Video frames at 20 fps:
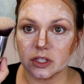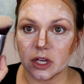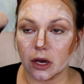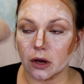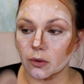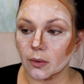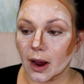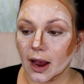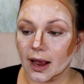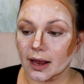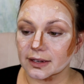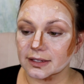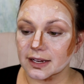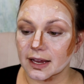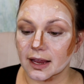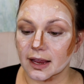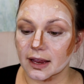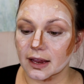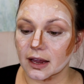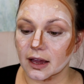So I
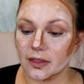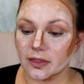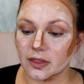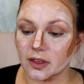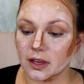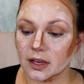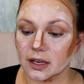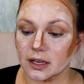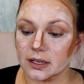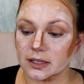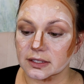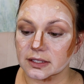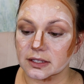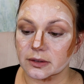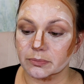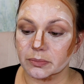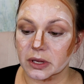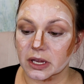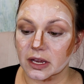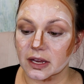take this
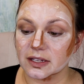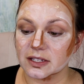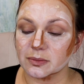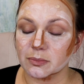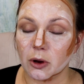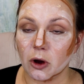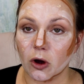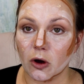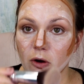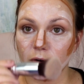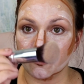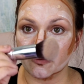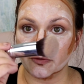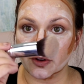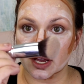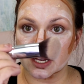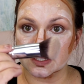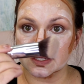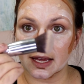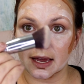BS Mall
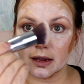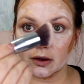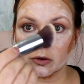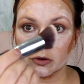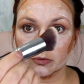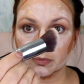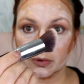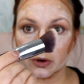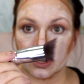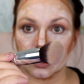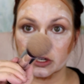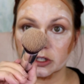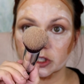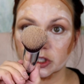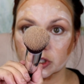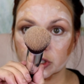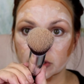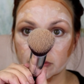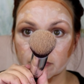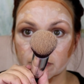face angled
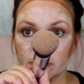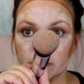brush